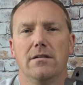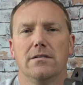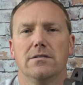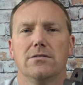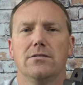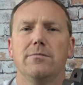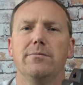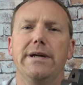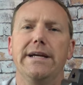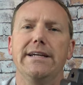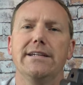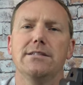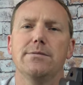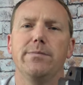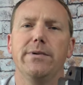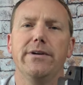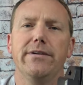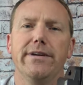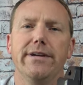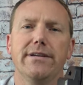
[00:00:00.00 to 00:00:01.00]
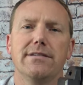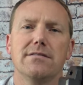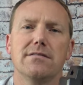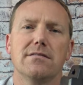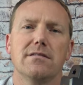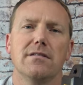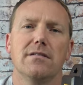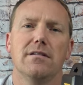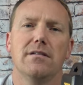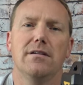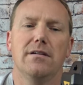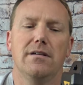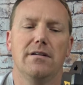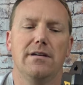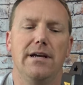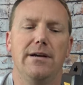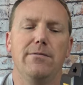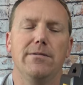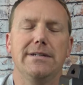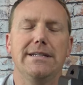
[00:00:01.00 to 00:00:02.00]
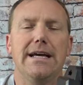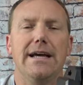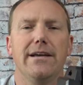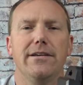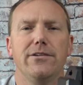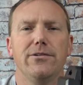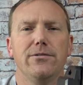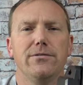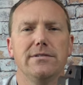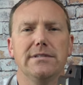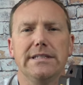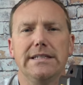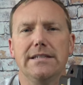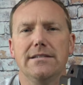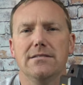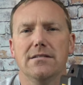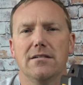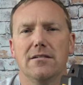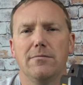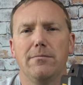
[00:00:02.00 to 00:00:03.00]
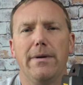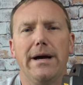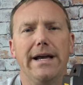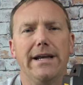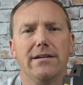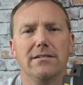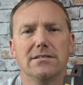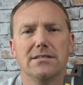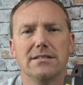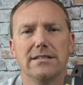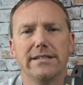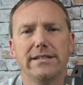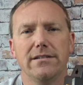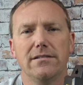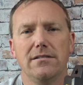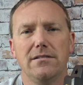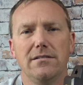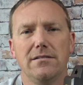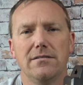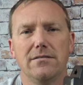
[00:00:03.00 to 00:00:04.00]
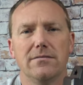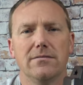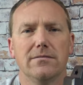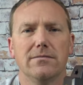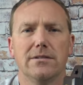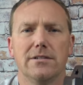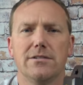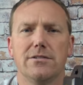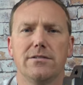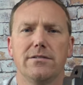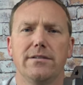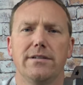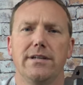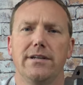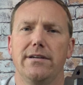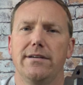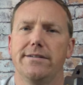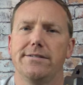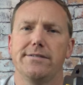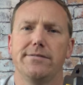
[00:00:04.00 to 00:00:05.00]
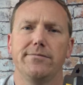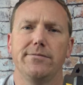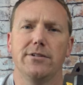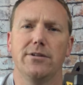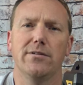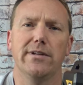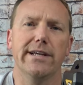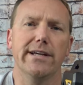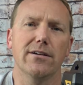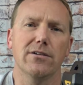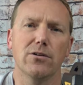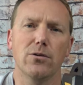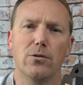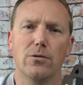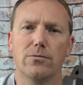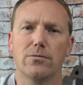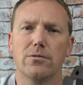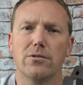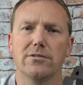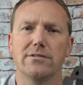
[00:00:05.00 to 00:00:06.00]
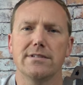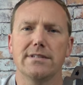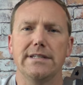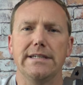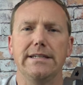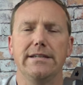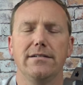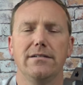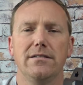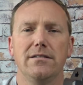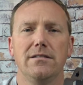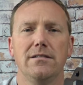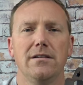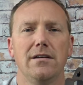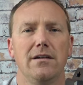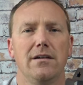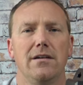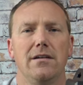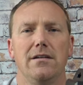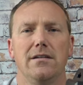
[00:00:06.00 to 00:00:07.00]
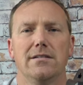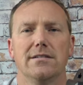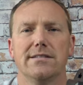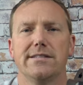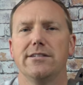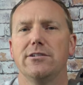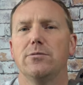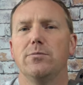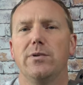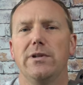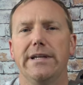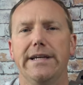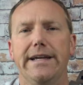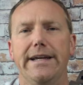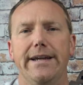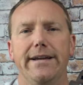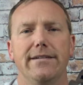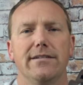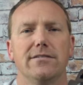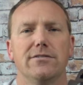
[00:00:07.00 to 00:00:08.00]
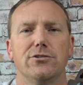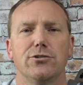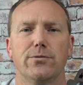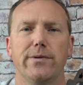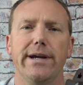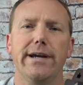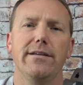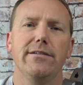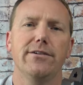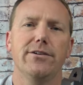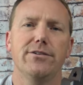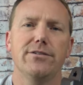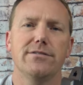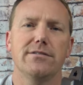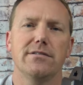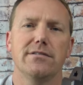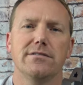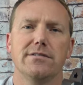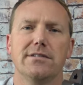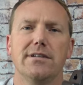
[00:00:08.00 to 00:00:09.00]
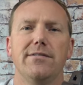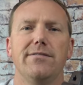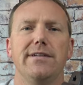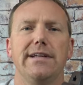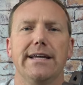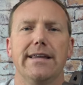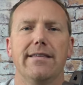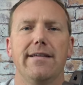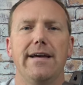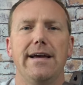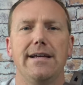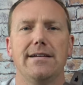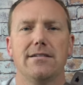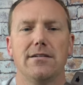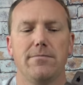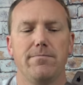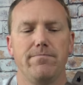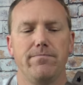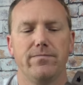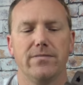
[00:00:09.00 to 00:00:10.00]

So in my experience, I would not use these on mild steel, which is, you know, like a cold rolled steel, steel plate, trailers, stuff like that.